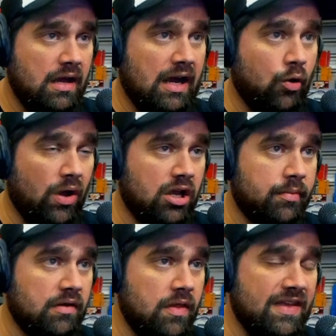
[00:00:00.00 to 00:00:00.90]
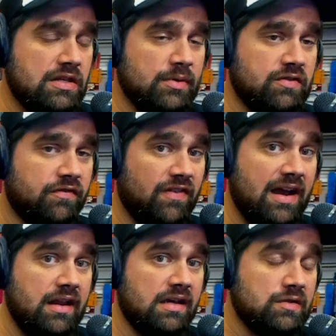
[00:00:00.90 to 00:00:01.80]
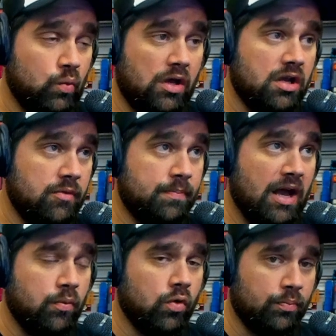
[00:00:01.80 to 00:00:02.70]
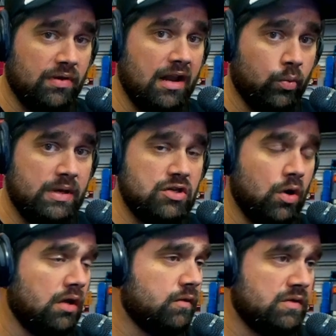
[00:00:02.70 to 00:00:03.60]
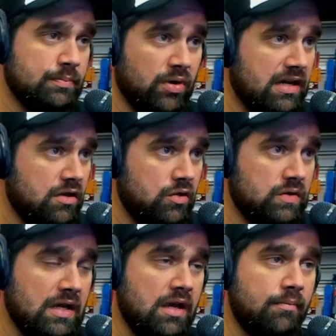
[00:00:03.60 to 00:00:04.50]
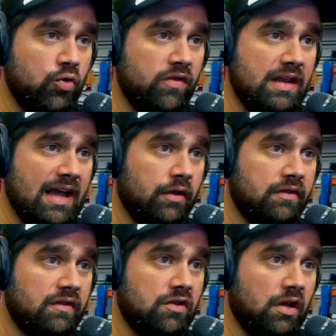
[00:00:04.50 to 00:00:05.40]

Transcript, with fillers: Uh, welcome to, thanks so much for finding us, and welcome to Popcorn Planet, where we do all sorts of breaking news, movie analysis.